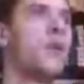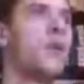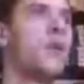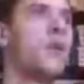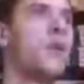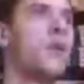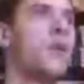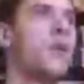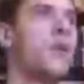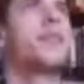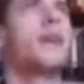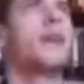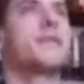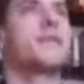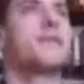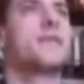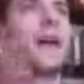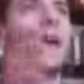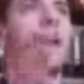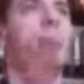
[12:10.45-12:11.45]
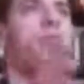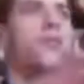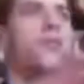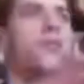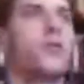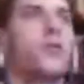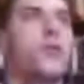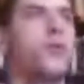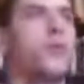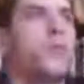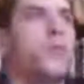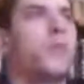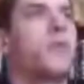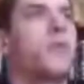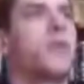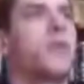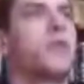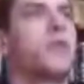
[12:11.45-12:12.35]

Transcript: pin things down to